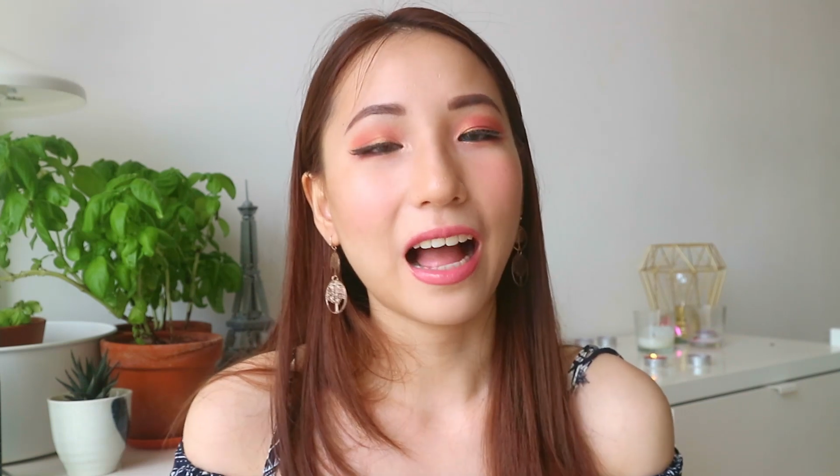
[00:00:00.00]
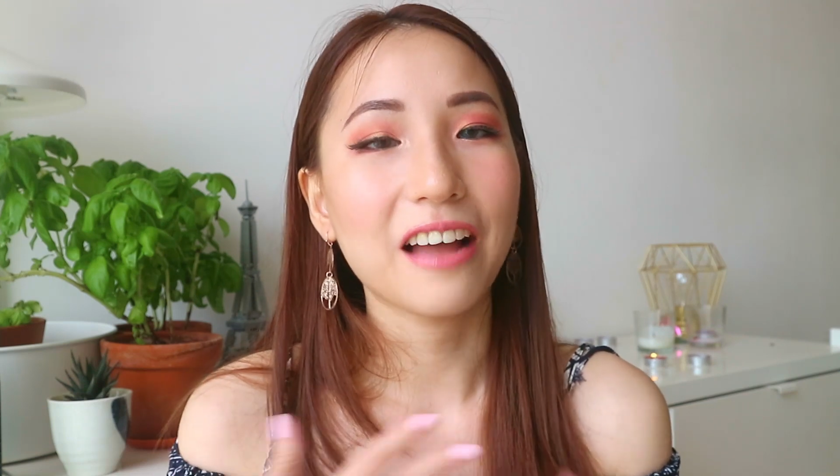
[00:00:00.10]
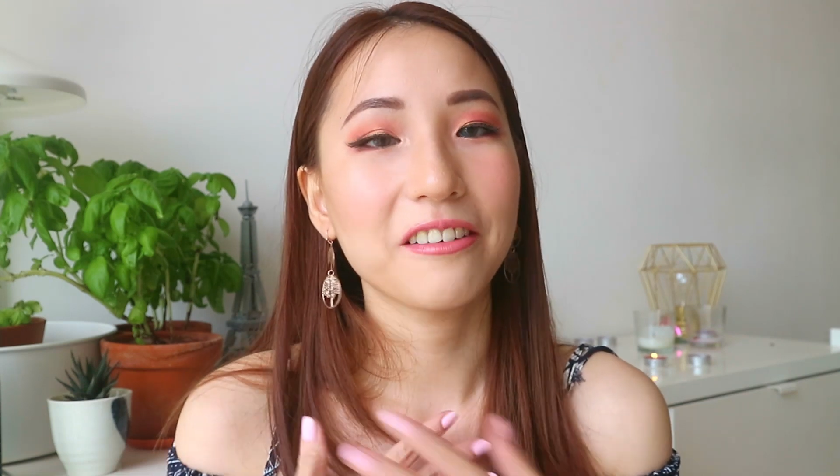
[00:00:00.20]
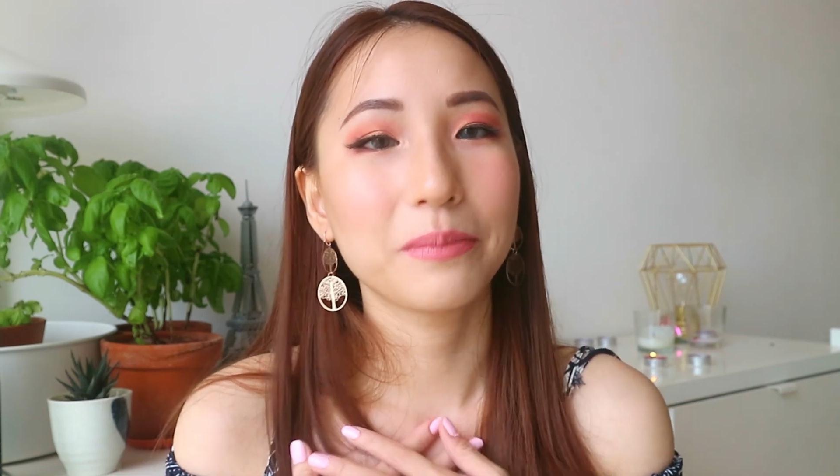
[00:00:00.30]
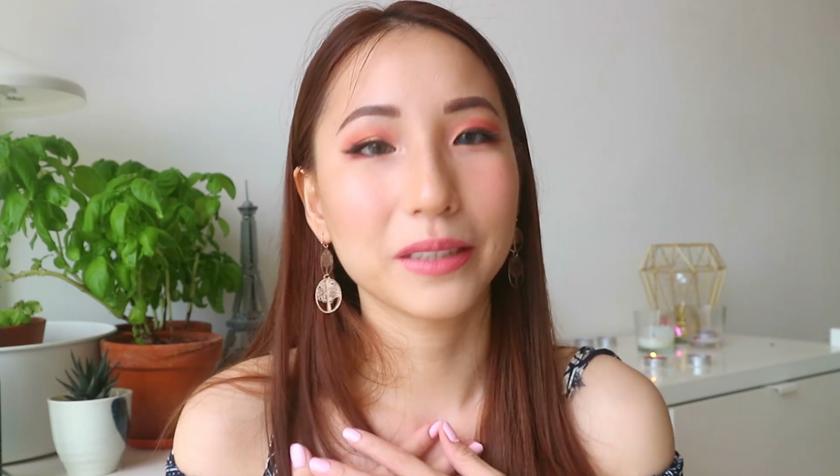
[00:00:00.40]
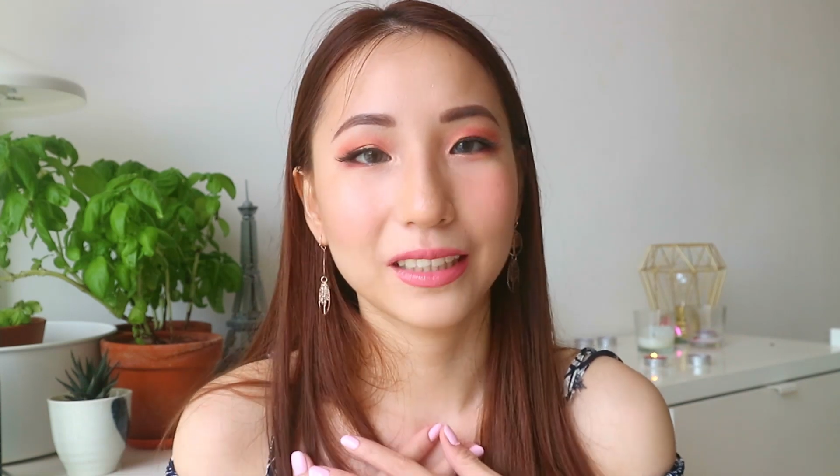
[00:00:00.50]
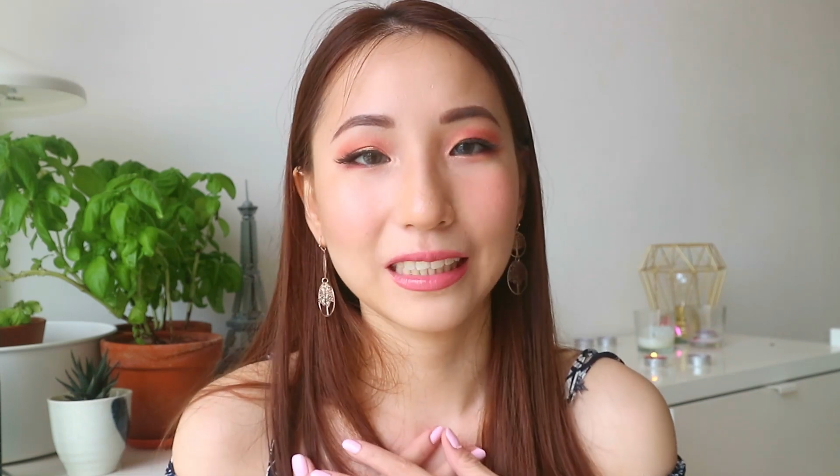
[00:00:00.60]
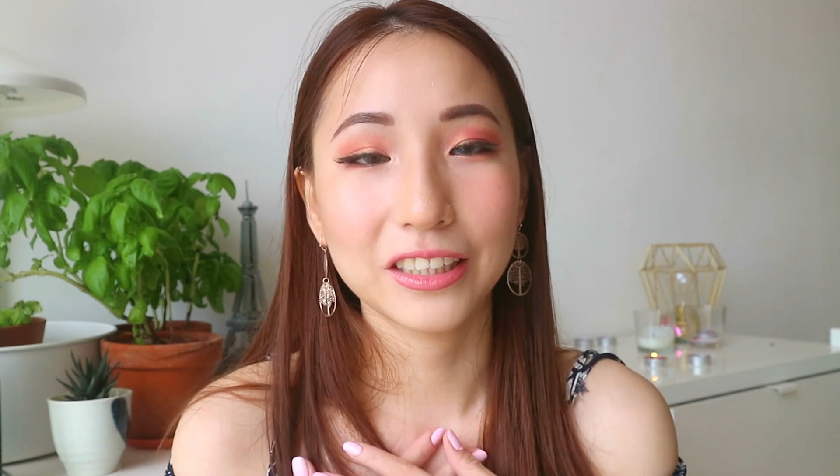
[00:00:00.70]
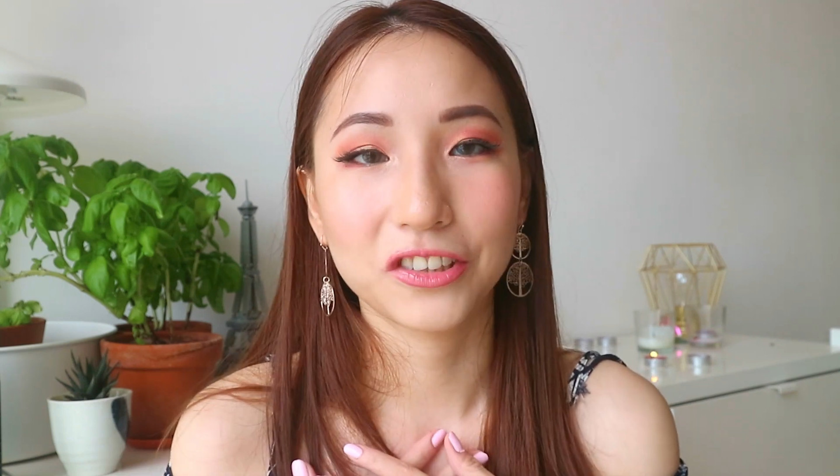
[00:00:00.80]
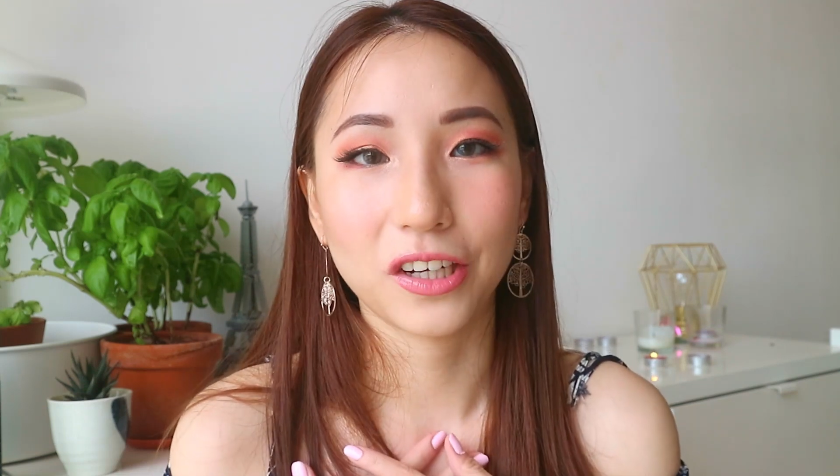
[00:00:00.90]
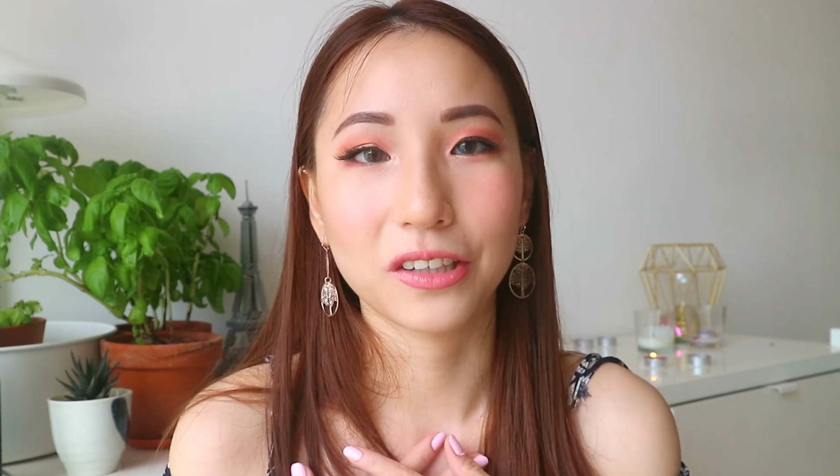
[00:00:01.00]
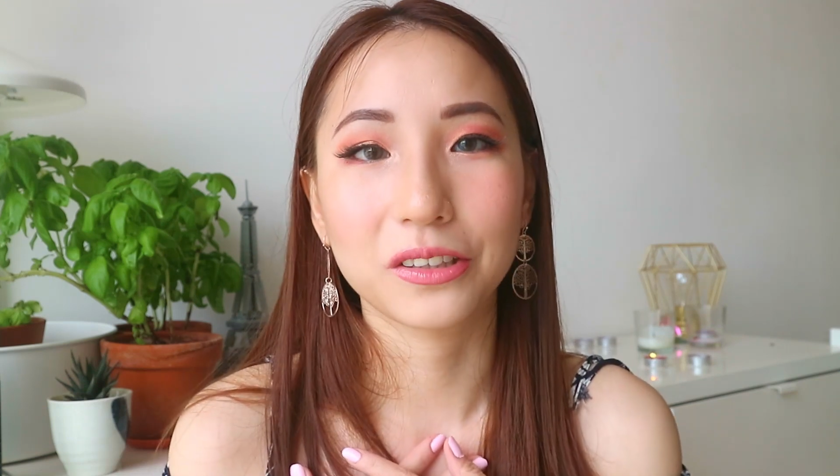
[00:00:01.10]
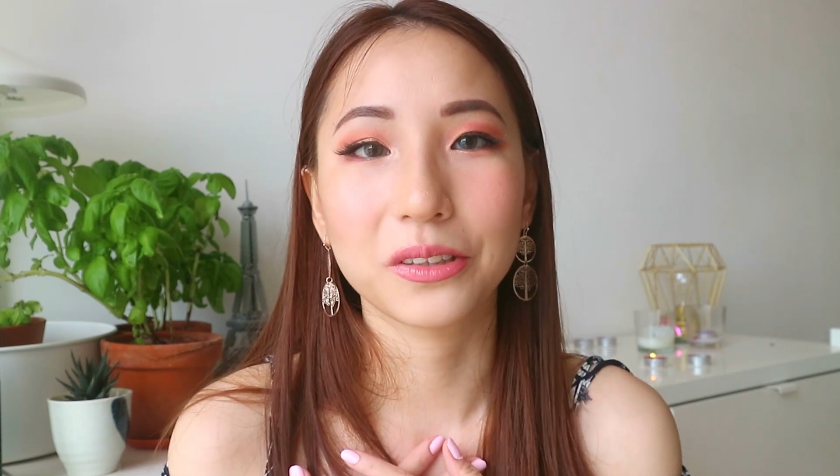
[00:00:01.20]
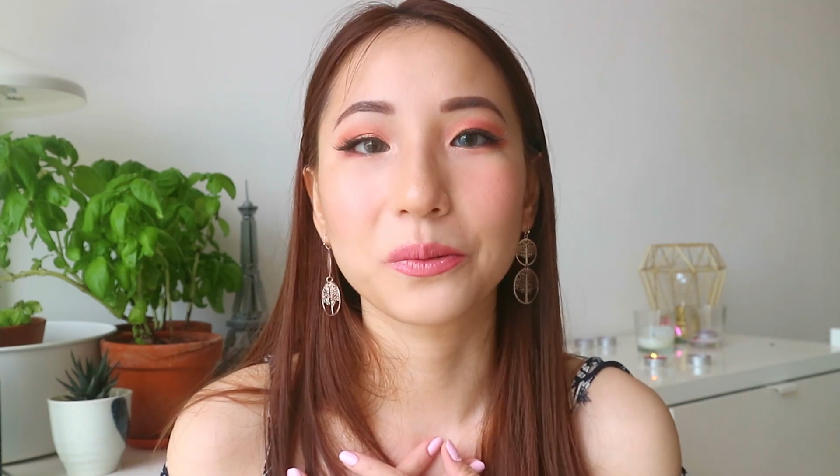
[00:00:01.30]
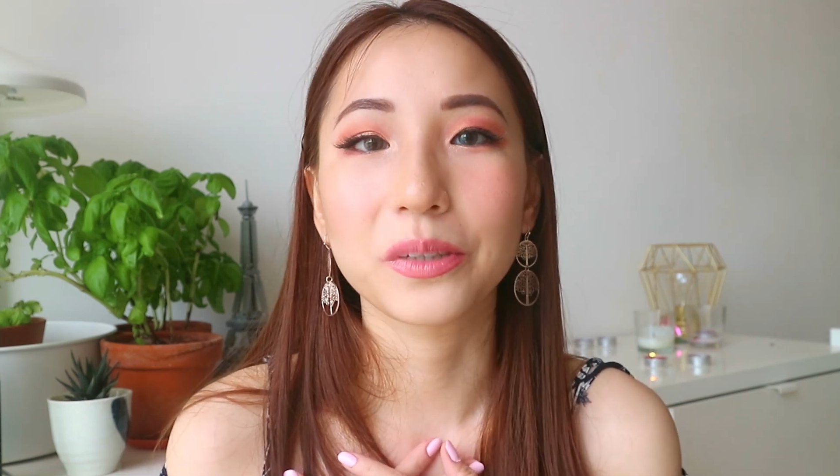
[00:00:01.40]
I've personally
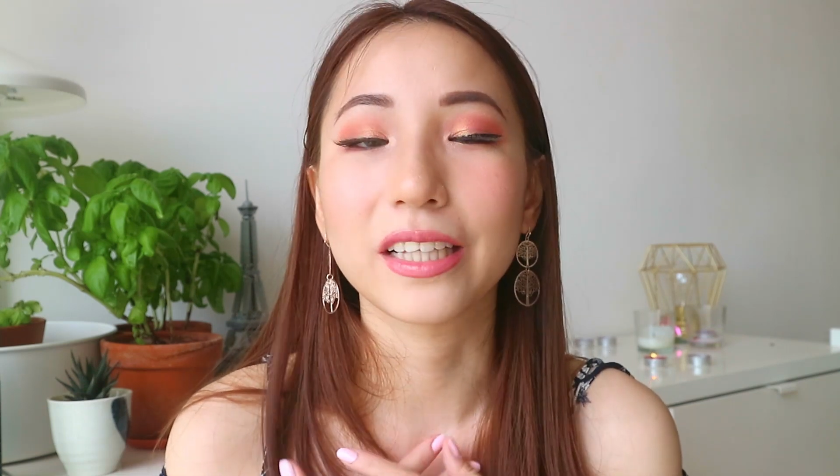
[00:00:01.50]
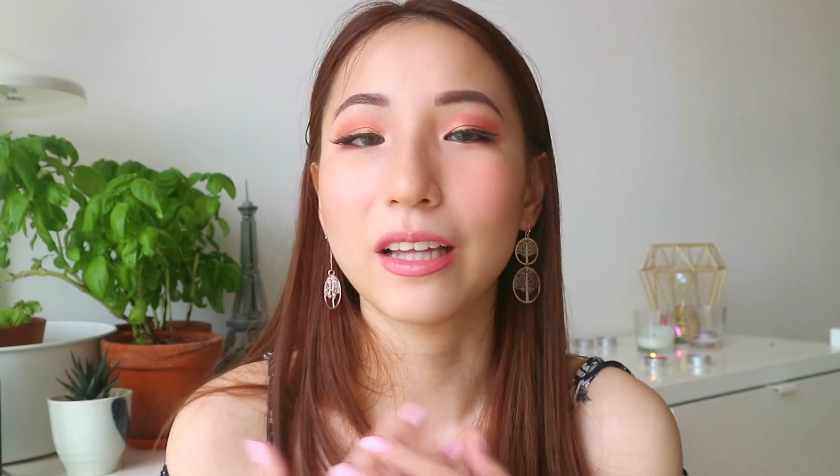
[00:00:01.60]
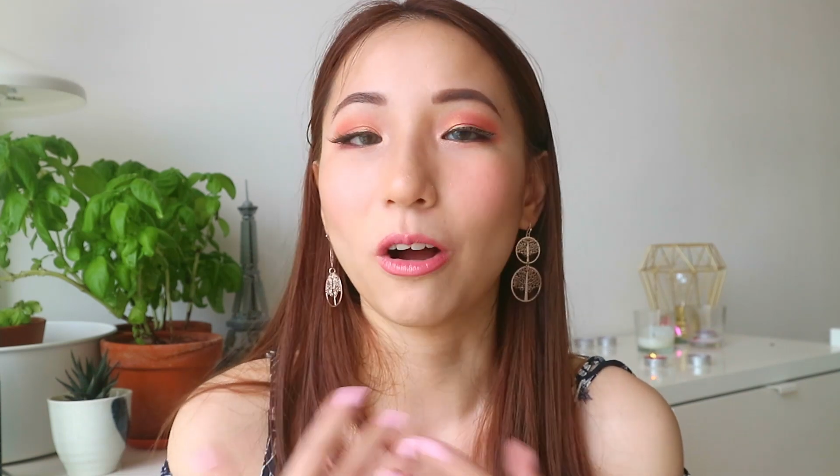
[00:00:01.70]
struggled with